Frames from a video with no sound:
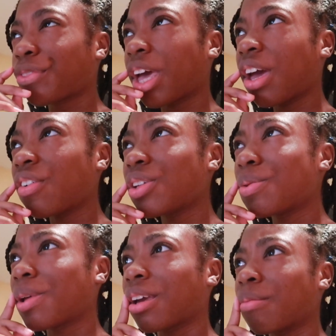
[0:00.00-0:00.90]
I have
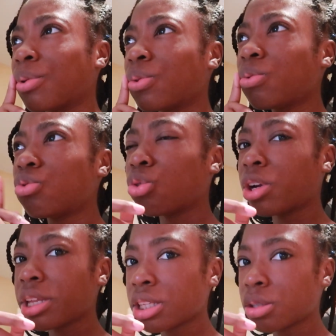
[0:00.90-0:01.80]
some like blue
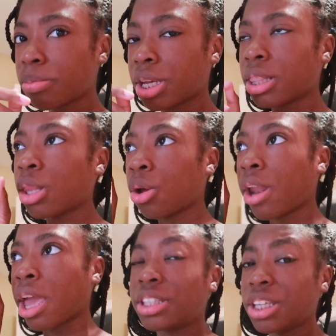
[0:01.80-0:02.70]
Jordans, but they're
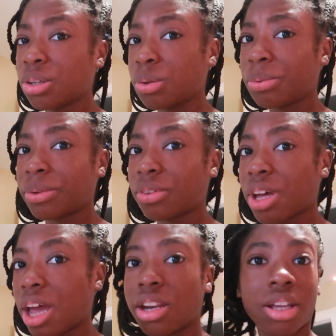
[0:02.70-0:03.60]
like teal
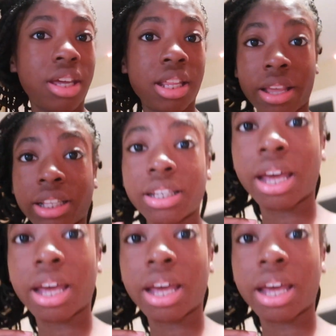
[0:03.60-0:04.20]
kind of, and that's